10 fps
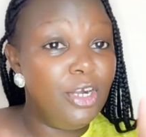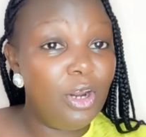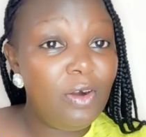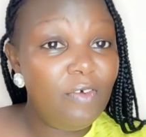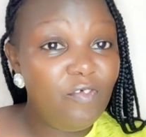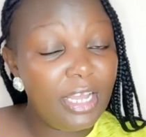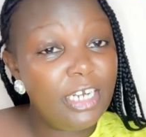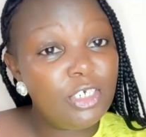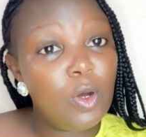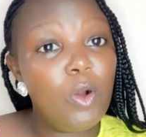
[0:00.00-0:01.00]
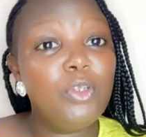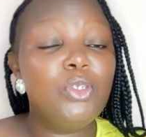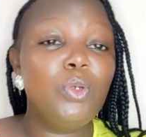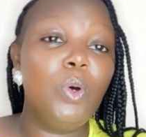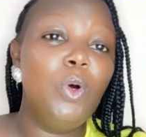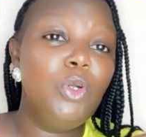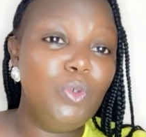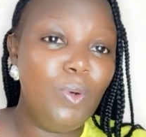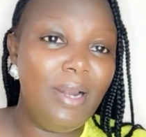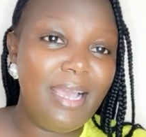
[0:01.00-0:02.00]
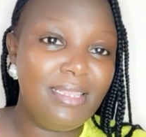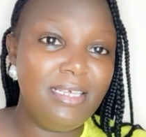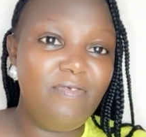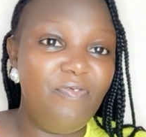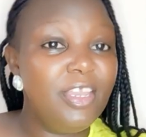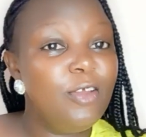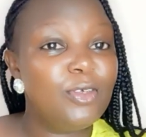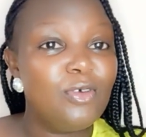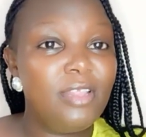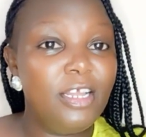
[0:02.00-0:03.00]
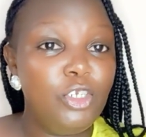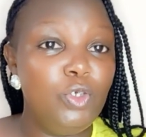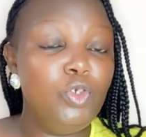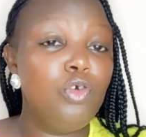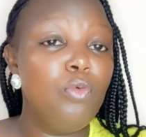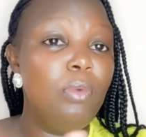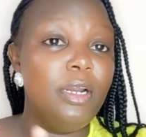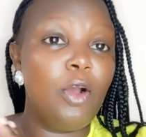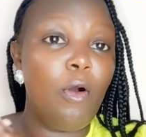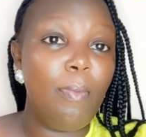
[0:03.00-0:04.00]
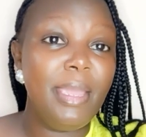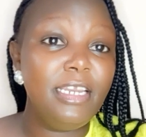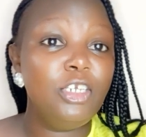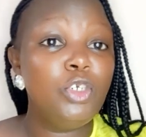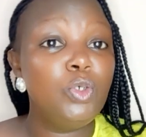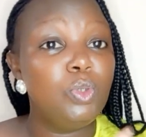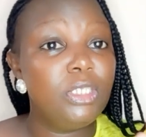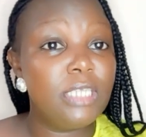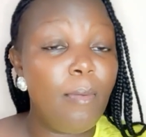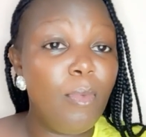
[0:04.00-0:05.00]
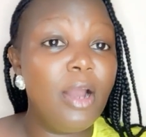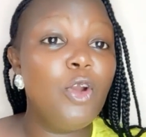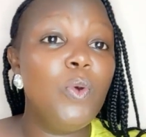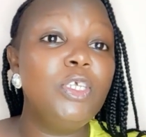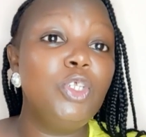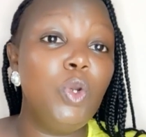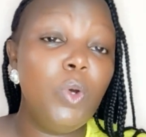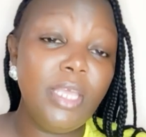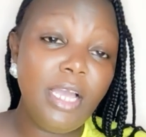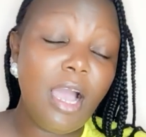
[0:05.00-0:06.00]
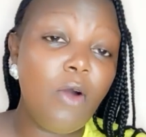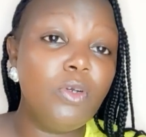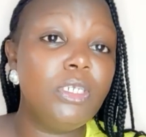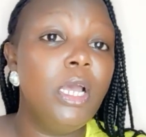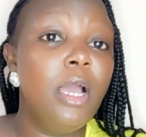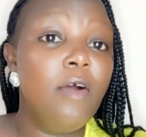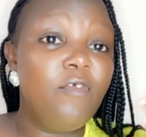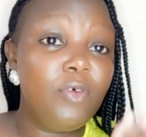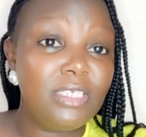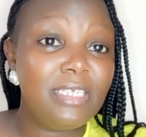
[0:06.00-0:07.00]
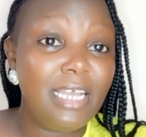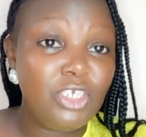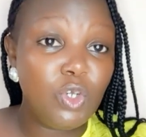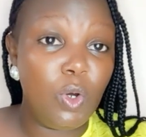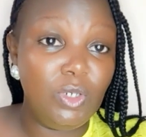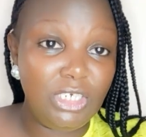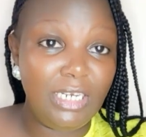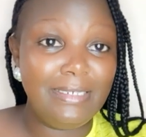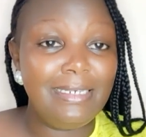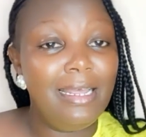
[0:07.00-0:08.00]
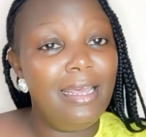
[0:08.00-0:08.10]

Don't forget also to like this video so that YouTube will recommend it to someone who is looking out for such content.